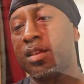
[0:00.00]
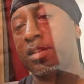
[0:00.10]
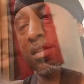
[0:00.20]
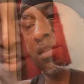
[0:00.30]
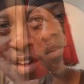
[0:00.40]

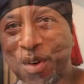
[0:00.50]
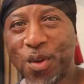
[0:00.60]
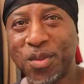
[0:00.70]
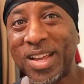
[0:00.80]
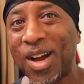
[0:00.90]

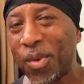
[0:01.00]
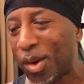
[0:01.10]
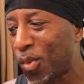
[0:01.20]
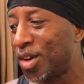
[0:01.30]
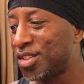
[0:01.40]
So now what
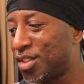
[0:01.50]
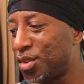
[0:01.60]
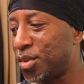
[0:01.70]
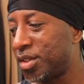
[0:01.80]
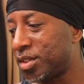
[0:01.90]
I want to
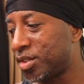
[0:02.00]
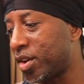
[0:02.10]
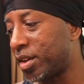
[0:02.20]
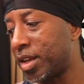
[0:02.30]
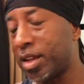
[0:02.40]
do is
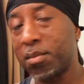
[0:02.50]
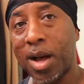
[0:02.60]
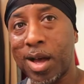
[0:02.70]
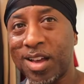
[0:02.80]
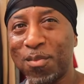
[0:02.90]
start getting
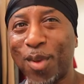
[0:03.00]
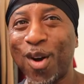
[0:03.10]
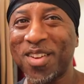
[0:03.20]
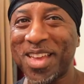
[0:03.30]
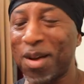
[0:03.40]
my
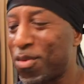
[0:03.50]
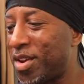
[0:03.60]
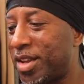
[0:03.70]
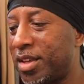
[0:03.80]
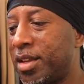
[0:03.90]
ball cap
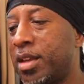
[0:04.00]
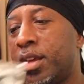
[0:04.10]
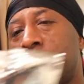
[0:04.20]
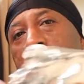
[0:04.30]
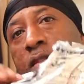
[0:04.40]
ready.
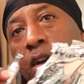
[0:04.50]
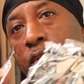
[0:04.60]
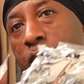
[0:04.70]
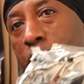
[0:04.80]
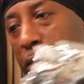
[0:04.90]
I've
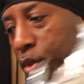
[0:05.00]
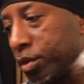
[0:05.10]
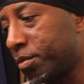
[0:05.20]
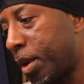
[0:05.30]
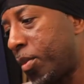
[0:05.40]
already
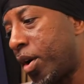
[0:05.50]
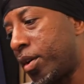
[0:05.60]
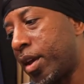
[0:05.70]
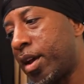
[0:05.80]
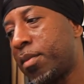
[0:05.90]
removed my ball
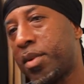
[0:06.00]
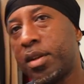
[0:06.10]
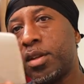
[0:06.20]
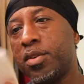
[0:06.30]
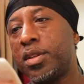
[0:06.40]
cap, and
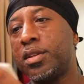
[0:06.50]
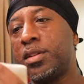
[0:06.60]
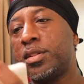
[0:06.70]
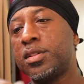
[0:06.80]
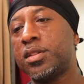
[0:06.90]
here it
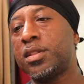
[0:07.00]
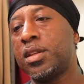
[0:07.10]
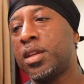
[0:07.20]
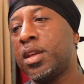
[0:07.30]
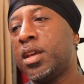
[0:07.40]
is.
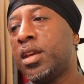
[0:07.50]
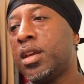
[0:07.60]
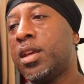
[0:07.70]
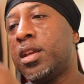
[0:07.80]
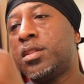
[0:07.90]

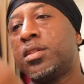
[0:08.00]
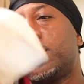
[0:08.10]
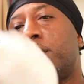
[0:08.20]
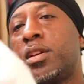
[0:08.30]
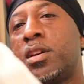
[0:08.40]
It's
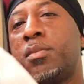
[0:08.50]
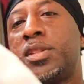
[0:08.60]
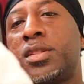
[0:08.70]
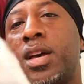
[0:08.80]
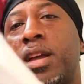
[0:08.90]
gonna come
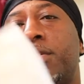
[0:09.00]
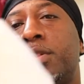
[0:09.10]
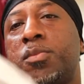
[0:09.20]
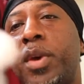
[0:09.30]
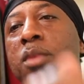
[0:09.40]
inside of
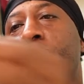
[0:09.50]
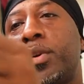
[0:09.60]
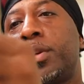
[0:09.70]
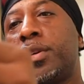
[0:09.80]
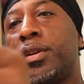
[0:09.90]
this paper
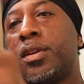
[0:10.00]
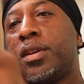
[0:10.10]
here.